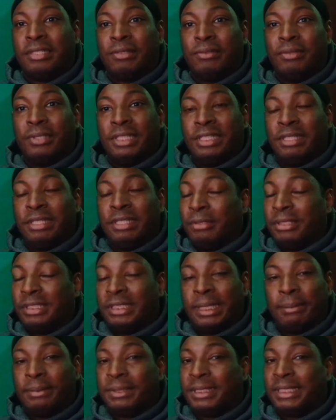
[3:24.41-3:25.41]
with no
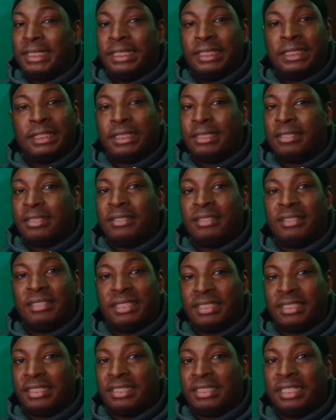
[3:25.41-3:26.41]
substance.
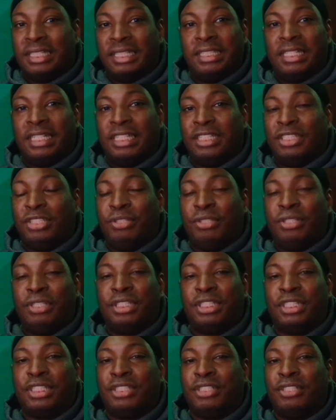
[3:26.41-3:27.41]
Just think that you
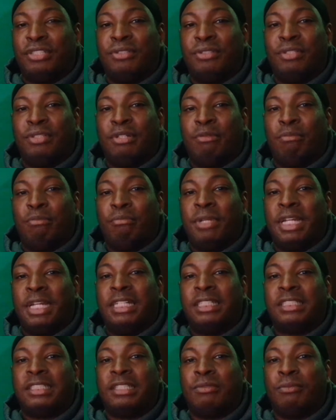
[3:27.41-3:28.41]
could just do
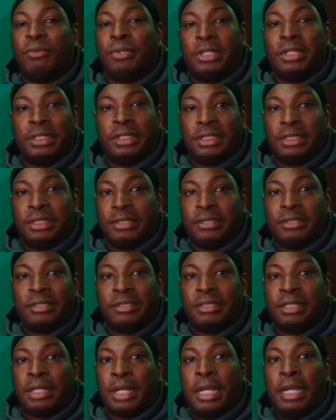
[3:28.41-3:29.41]
amazing
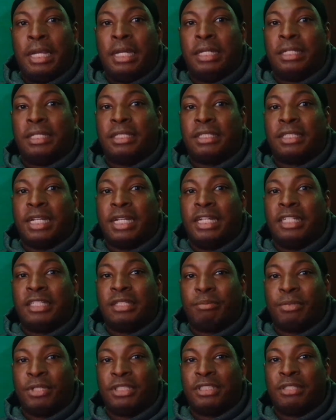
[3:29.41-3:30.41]
wonders to change
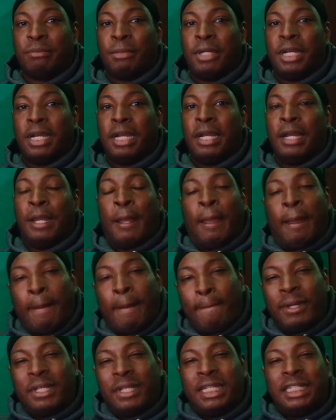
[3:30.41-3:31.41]
a person's mind.
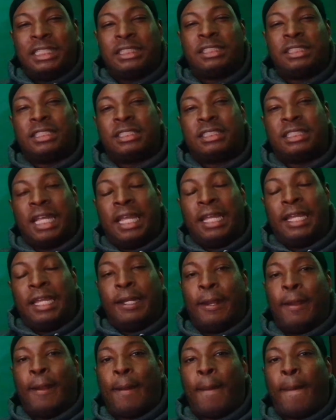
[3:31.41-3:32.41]
But let's just take
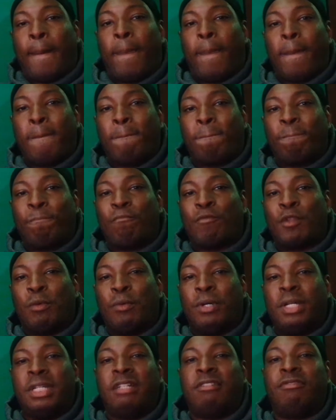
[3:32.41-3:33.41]
it there.
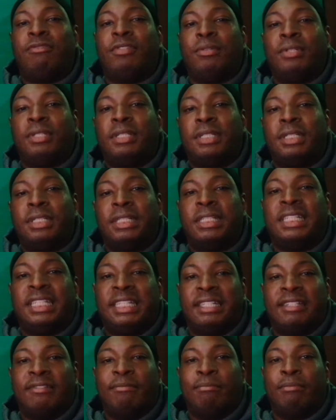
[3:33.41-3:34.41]
What if you could
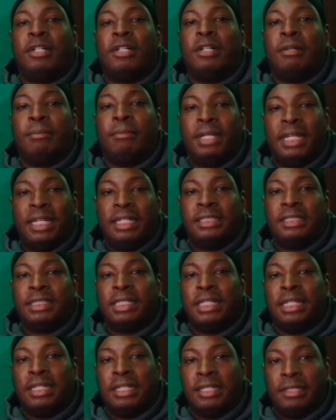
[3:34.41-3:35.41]
give bomb ass
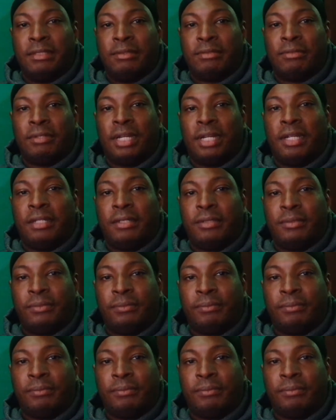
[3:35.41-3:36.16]
head, right?